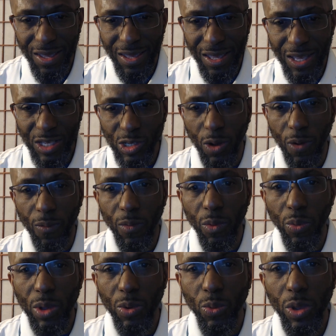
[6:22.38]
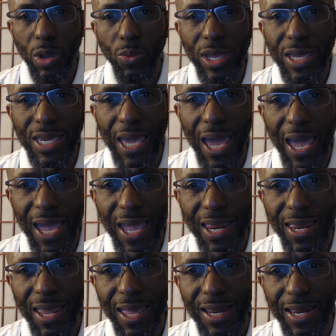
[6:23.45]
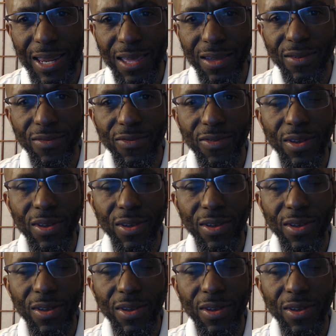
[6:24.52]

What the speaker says: So we can live